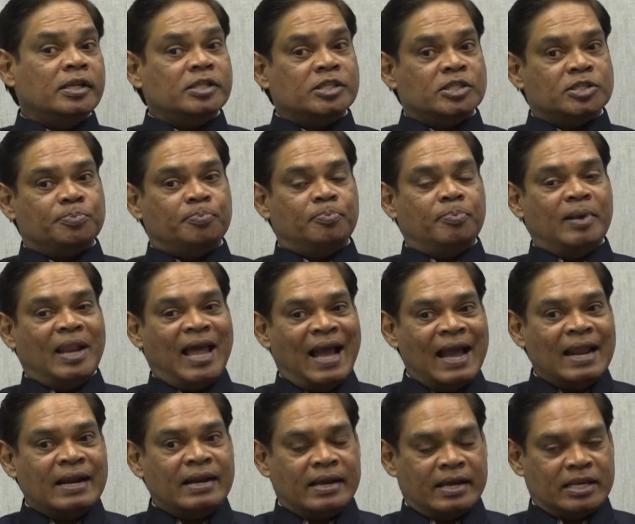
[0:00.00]
this
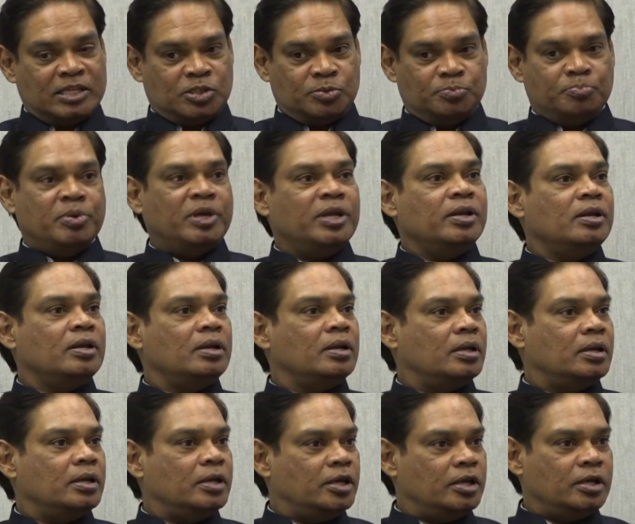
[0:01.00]
plan has been
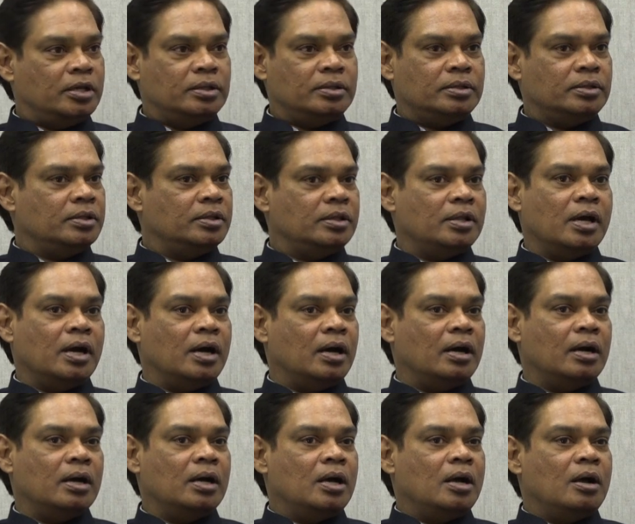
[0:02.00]
in
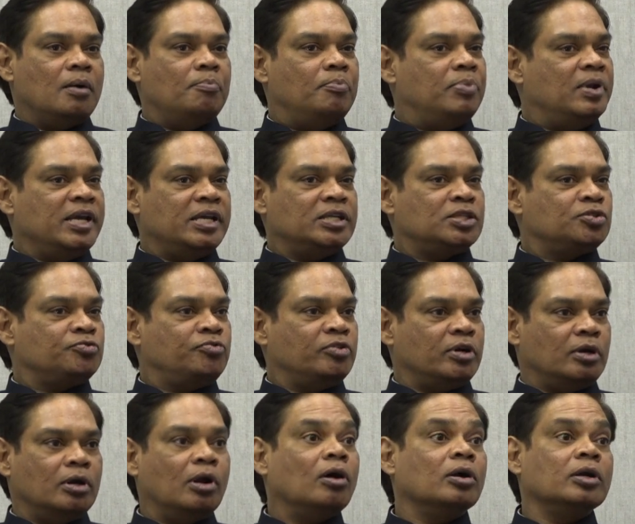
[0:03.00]
place for
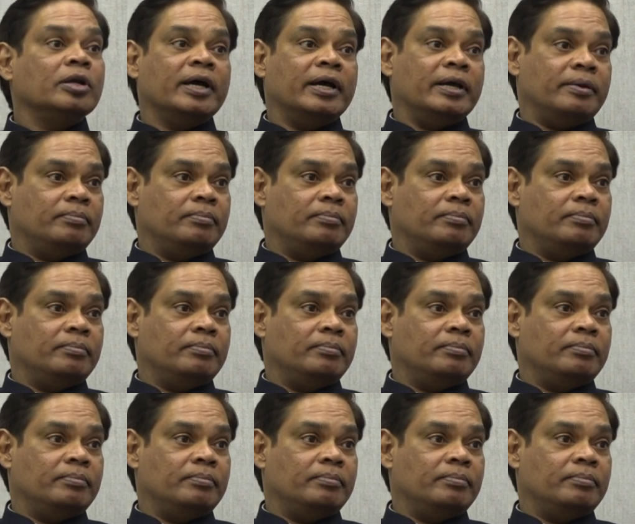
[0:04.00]
a long time.